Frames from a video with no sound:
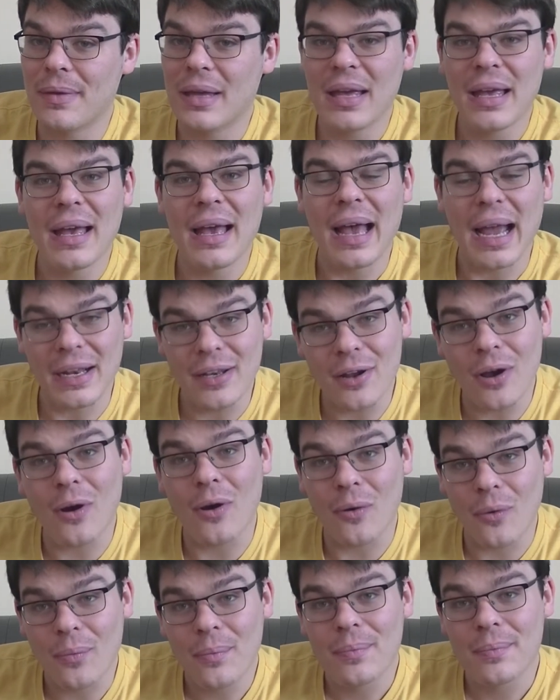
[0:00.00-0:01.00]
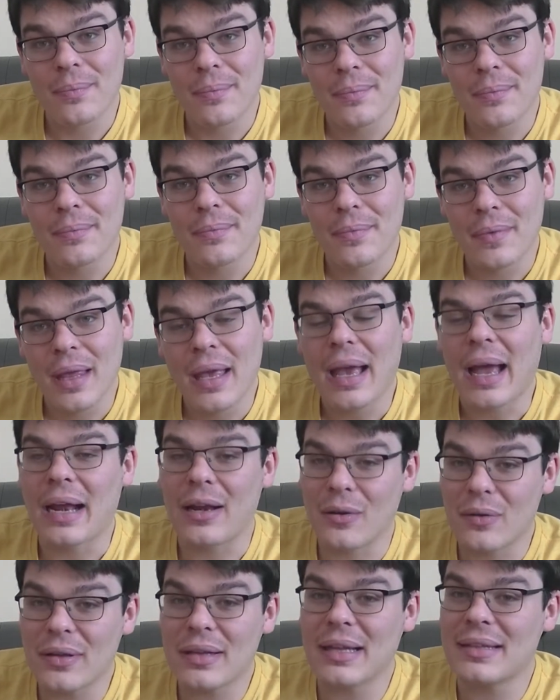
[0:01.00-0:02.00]
I know
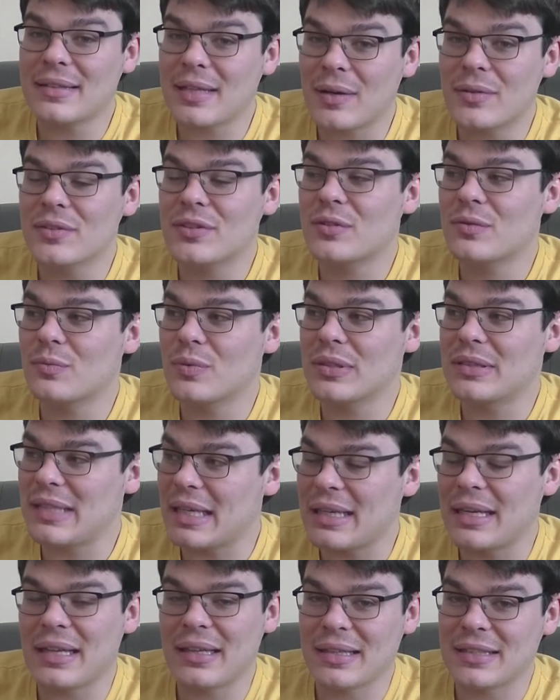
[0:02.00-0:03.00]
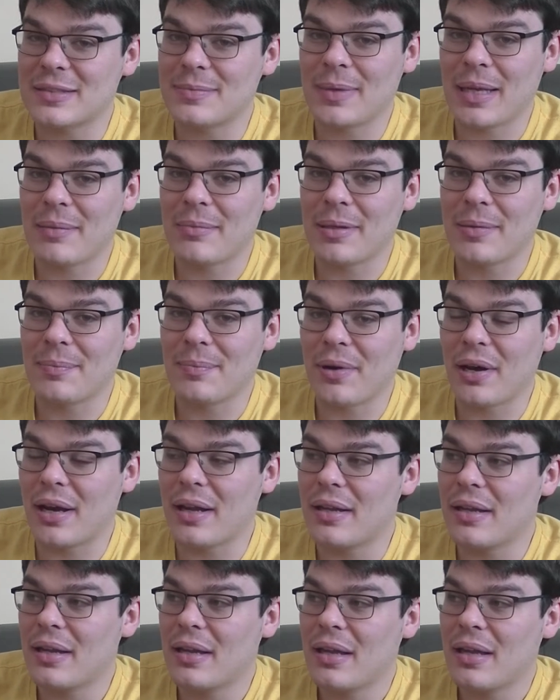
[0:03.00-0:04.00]
that sounds ridiculous maybe, but
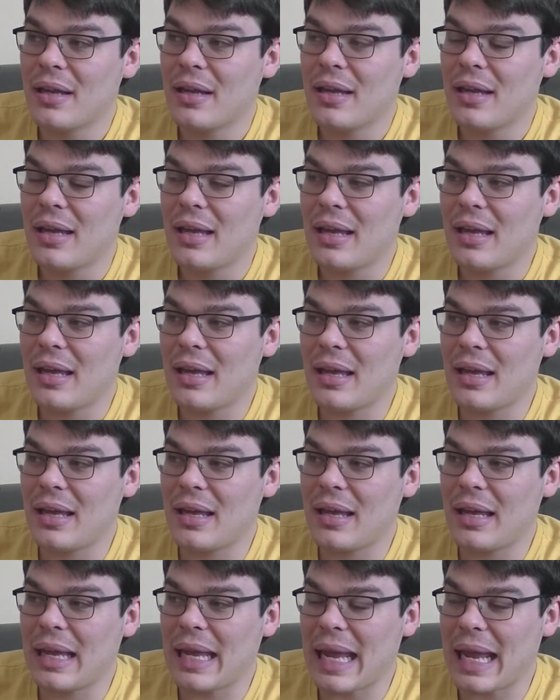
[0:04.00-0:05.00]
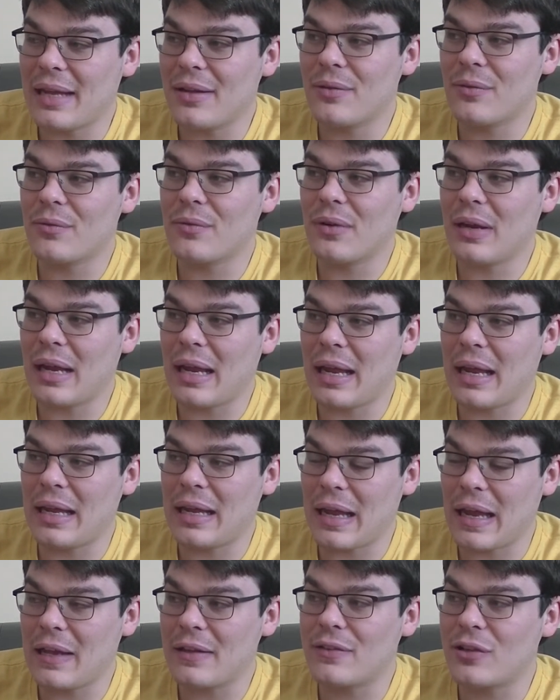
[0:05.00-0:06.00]

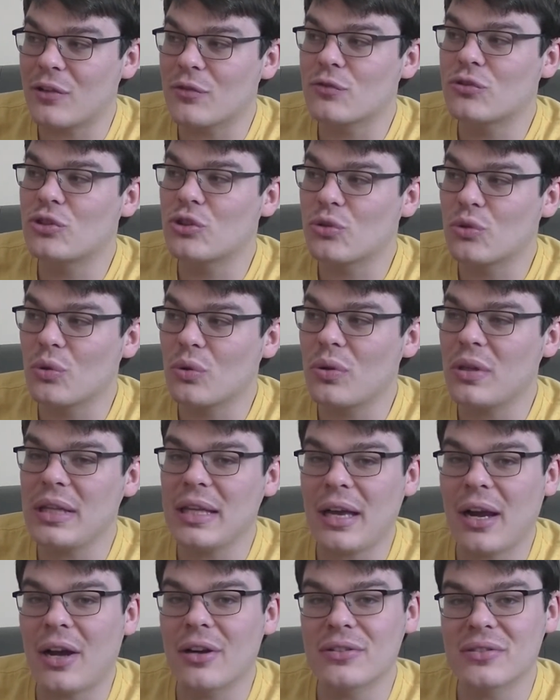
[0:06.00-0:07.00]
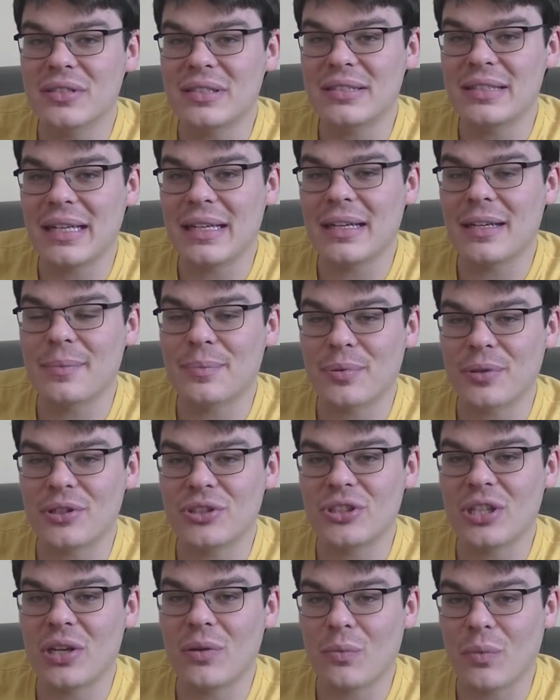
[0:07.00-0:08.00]
to truly understand and
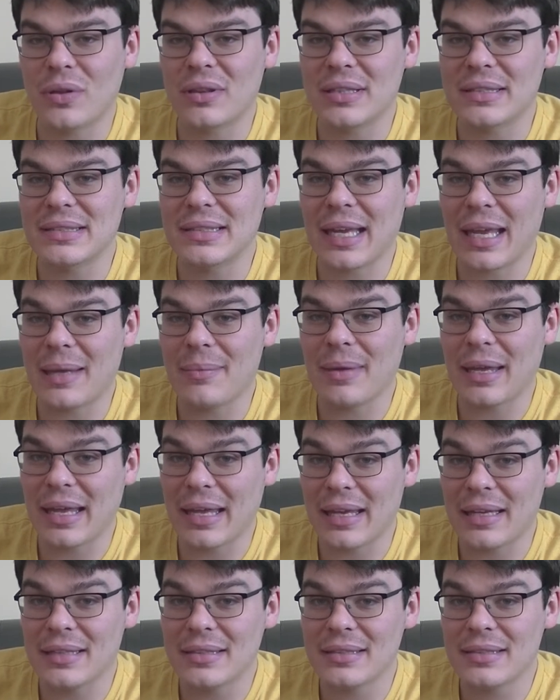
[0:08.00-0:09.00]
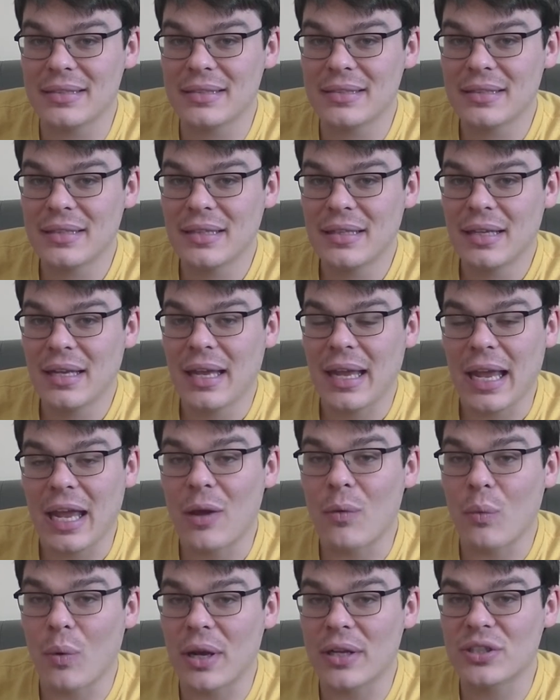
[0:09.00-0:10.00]
appreciate what this game is, and
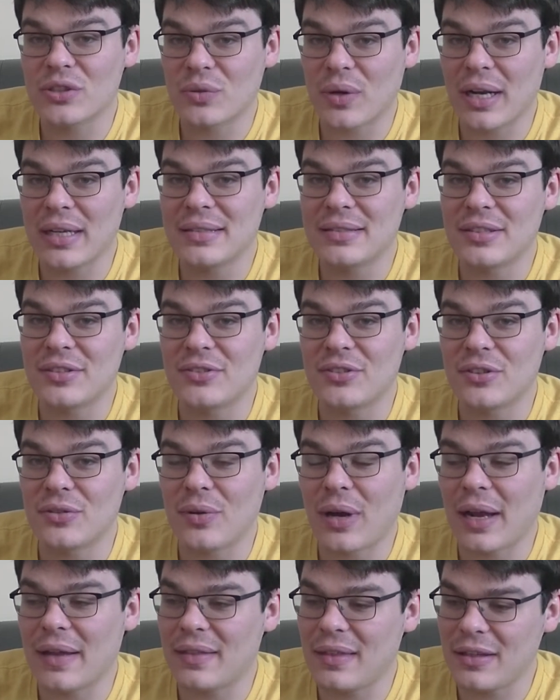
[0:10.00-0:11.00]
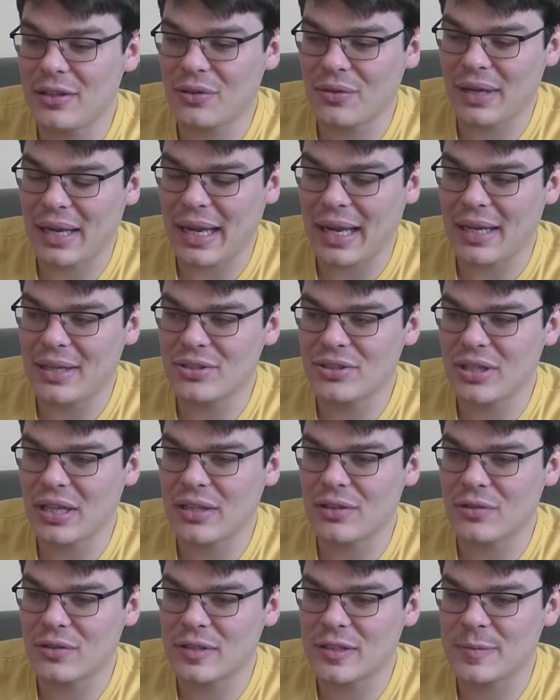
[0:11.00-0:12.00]
what it tries to do. I think your age and
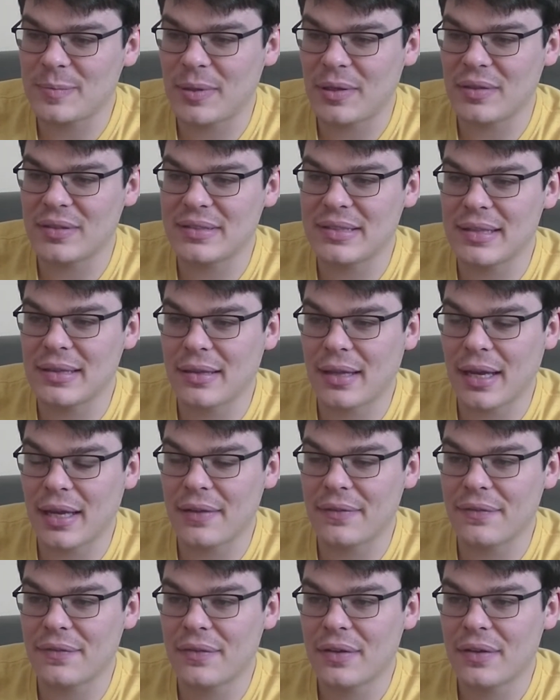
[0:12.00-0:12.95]
your experience in life